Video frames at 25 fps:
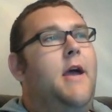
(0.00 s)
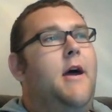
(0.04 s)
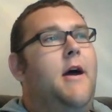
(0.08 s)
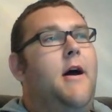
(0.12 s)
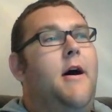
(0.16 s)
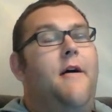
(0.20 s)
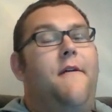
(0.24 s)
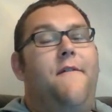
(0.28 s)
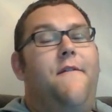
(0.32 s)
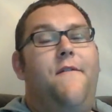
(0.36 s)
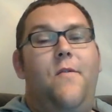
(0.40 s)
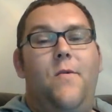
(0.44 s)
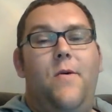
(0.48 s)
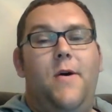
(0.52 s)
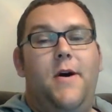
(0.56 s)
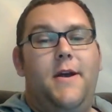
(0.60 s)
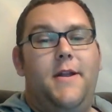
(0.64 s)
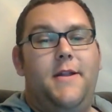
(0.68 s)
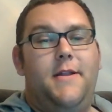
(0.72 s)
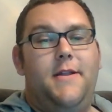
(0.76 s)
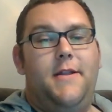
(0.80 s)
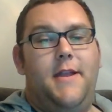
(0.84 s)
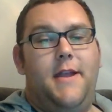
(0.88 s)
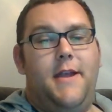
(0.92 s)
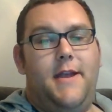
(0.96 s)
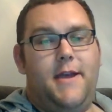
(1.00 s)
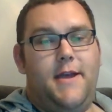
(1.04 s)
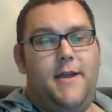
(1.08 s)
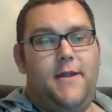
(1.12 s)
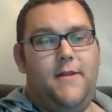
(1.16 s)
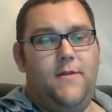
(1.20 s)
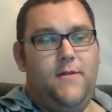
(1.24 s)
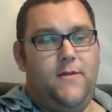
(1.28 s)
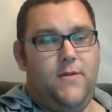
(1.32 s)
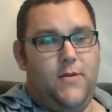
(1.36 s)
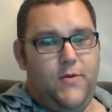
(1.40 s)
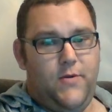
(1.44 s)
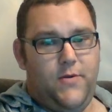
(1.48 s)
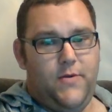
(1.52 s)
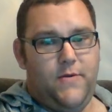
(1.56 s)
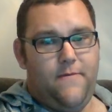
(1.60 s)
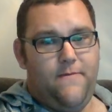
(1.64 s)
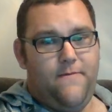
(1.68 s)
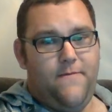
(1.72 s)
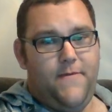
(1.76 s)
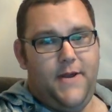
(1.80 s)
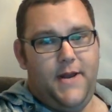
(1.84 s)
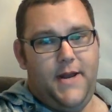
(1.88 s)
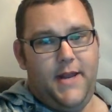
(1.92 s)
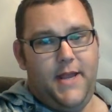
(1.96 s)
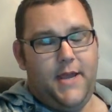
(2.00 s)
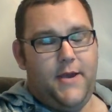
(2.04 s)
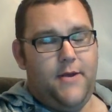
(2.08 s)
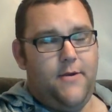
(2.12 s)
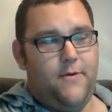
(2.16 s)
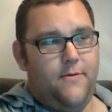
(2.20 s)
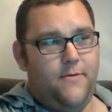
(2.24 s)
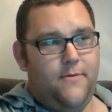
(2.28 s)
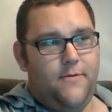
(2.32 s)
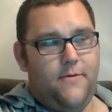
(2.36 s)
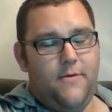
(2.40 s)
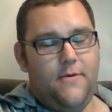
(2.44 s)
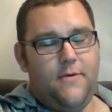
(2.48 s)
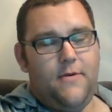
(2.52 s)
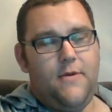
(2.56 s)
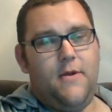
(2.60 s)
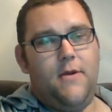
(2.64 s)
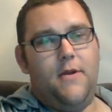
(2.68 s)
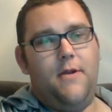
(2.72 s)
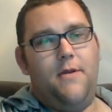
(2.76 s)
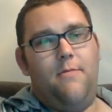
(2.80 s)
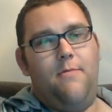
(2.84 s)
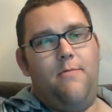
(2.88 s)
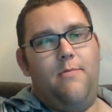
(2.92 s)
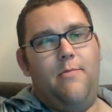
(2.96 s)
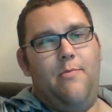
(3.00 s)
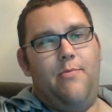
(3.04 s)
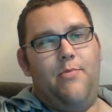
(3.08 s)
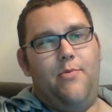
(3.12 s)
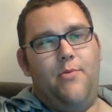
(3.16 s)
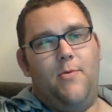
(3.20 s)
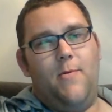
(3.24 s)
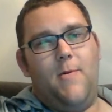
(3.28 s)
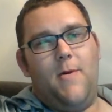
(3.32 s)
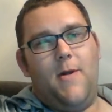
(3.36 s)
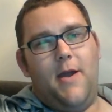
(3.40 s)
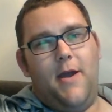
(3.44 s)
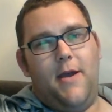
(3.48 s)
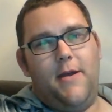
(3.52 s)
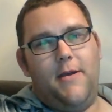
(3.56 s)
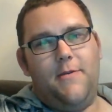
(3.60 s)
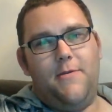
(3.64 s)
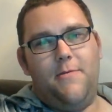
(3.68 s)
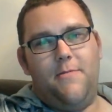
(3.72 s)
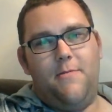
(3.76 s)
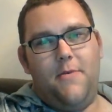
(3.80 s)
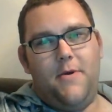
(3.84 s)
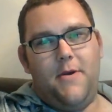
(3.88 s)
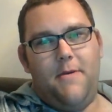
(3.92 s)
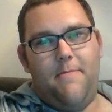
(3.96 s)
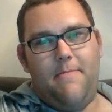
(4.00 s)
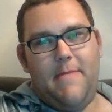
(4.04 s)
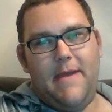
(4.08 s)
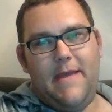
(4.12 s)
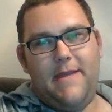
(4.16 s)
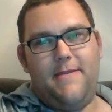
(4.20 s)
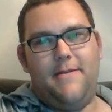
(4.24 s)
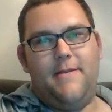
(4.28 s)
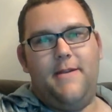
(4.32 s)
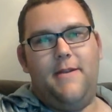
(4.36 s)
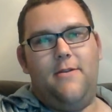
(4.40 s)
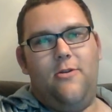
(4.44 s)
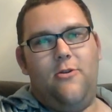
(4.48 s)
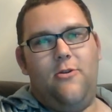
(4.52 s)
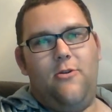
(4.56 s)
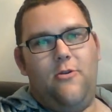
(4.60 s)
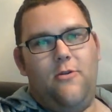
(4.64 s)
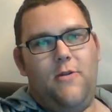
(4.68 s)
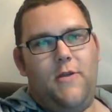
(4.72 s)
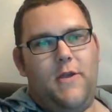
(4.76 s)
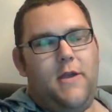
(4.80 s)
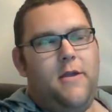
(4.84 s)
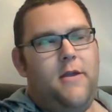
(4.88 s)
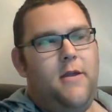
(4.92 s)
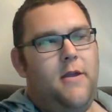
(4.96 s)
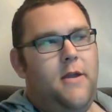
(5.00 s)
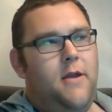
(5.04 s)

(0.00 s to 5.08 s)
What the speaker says: I thought I'd do a video because I can broadcast my message to